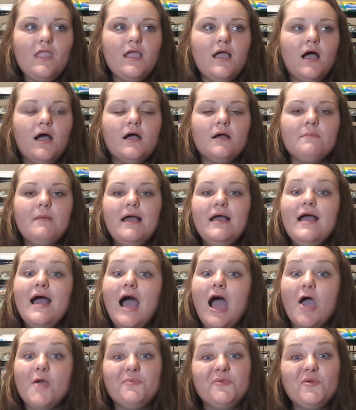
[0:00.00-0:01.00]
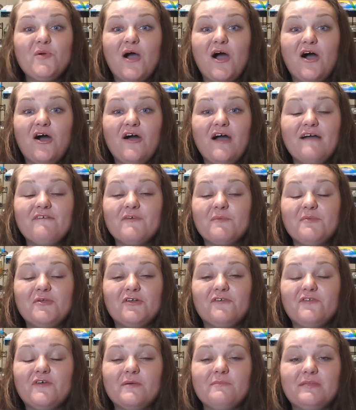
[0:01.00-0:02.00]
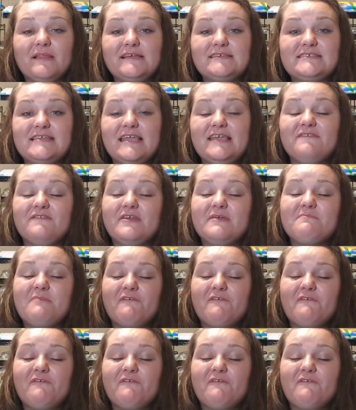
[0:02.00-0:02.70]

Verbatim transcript: Um, I hope you all have a beautiful and blessed evening.